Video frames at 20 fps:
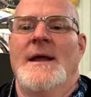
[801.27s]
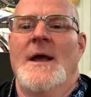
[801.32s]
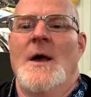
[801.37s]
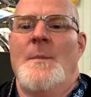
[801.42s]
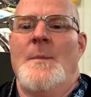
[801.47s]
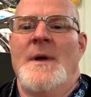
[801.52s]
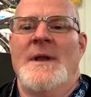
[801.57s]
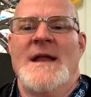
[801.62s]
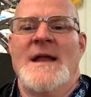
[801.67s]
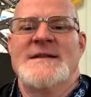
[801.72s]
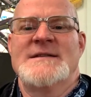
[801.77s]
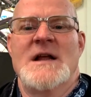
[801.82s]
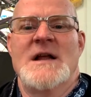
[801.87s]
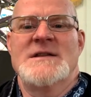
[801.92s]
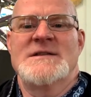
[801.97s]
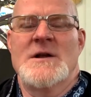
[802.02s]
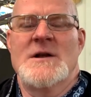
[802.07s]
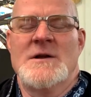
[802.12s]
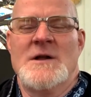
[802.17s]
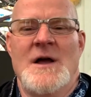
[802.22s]
but let's
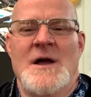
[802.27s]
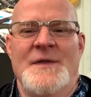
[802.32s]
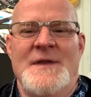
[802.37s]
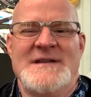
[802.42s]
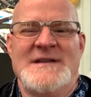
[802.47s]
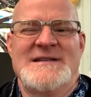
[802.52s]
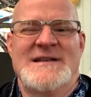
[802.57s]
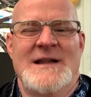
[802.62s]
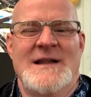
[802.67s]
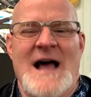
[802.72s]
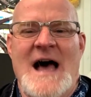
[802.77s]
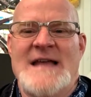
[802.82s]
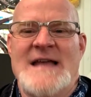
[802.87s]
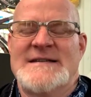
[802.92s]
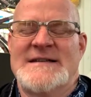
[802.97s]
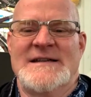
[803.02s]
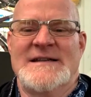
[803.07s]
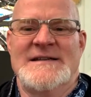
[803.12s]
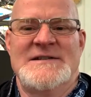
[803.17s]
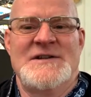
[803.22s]
not start calling things
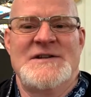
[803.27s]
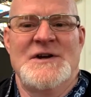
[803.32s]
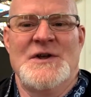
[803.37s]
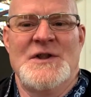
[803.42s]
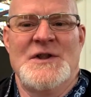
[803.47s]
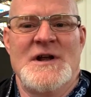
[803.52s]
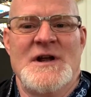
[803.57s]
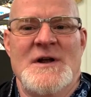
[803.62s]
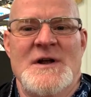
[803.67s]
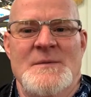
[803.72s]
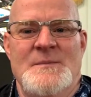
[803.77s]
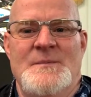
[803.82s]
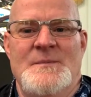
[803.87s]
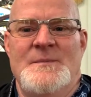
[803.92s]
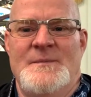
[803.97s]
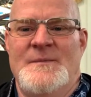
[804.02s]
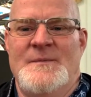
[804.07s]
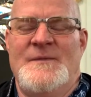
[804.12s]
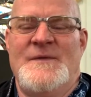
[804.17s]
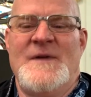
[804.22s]
classic until they're
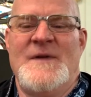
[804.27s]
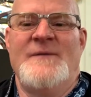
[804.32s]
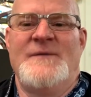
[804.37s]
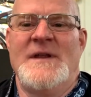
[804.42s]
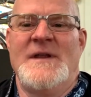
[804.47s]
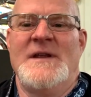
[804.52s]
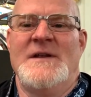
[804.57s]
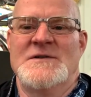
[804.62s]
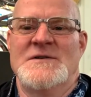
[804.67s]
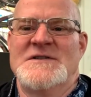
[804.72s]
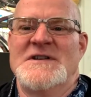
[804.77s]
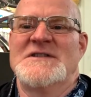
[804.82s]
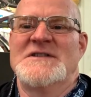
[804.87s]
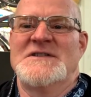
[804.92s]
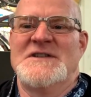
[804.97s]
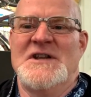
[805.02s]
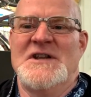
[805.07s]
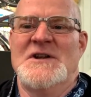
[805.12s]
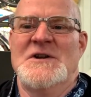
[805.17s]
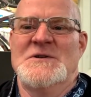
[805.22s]
50 or
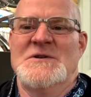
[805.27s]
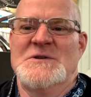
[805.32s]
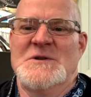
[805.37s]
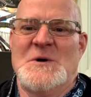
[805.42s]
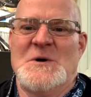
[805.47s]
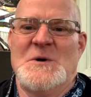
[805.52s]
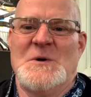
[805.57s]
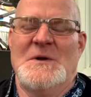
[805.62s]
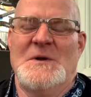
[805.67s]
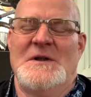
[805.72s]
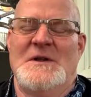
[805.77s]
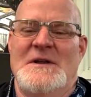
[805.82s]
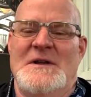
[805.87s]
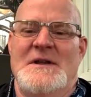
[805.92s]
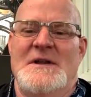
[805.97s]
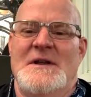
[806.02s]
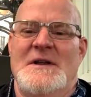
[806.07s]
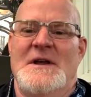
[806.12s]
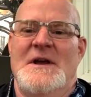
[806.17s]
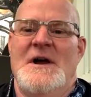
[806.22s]
60 years old.
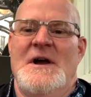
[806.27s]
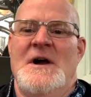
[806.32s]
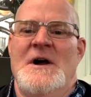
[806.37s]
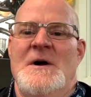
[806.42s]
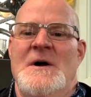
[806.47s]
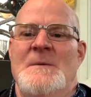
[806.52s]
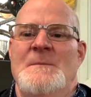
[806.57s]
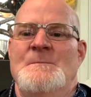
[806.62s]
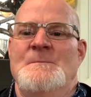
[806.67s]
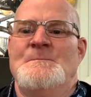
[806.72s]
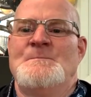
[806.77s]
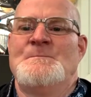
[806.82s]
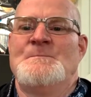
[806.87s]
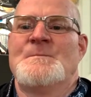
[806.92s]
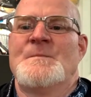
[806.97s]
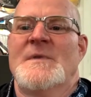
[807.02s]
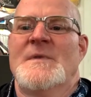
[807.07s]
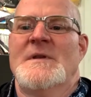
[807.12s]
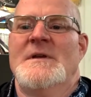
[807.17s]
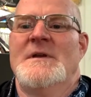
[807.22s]
Um,
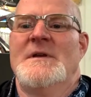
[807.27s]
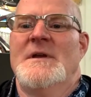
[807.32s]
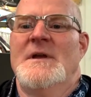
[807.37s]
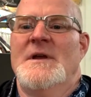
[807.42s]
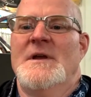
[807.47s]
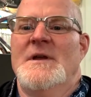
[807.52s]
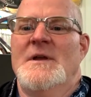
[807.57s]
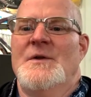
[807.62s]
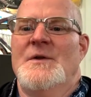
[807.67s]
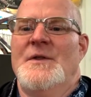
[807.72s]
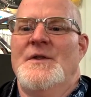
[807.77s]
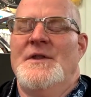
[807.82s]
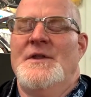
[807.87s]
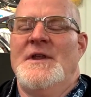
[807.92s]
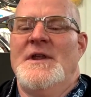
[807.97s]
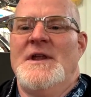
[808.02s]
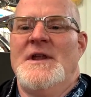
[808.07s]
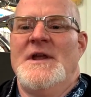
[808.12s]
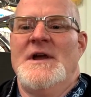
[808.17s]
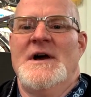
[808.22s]

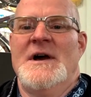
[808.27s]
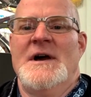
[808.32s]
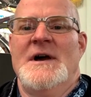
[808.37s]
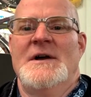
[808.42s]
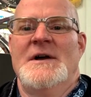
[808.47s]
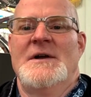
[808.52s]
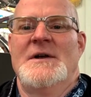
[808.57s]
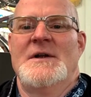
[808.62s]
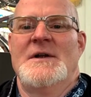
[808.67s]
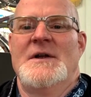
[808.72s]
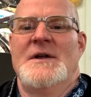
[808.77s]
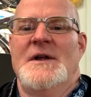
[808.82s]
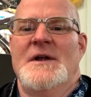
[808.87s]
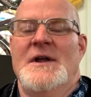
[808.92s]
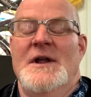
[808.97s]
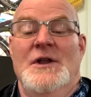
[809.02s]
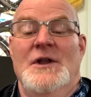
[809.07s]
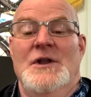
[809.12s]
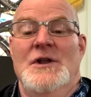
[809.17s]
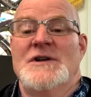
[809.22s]
the uh,
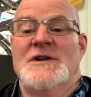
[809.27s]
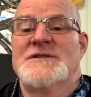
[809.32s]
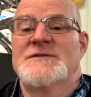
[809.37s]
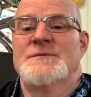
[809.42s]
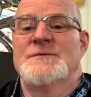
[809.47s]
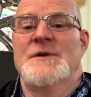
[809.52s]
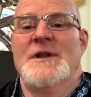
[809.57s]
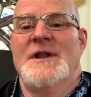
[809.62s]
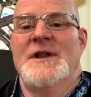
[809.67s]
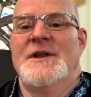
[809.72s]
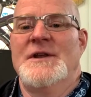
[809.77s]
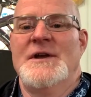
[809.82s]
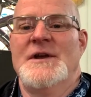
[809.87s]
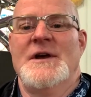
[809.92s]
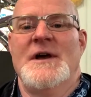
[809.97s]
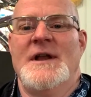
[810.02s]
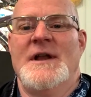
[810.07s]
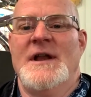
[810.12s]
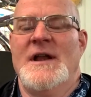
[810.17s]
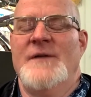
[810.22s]
it looks really
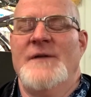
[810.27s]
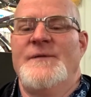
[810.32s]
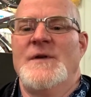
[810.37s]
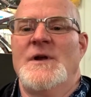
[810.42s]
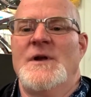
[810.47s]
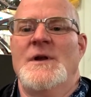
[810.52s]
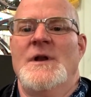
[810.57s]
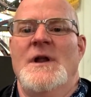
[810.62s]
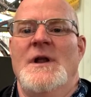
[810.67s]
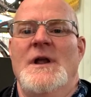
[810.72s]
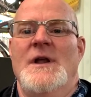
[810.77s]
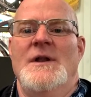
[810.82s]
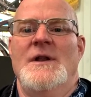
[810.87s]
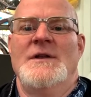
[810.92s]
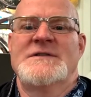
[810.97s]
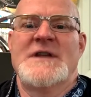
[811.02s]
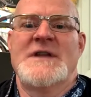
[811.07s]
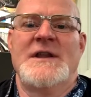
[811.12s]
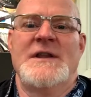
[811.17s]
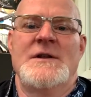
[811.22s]
good, and if you it
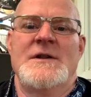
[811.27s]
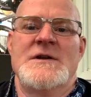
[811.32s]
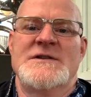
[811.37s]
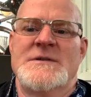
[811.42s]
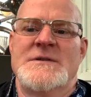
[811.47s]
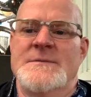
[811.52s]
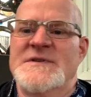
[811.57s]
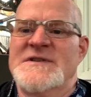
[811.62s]
looks like there's some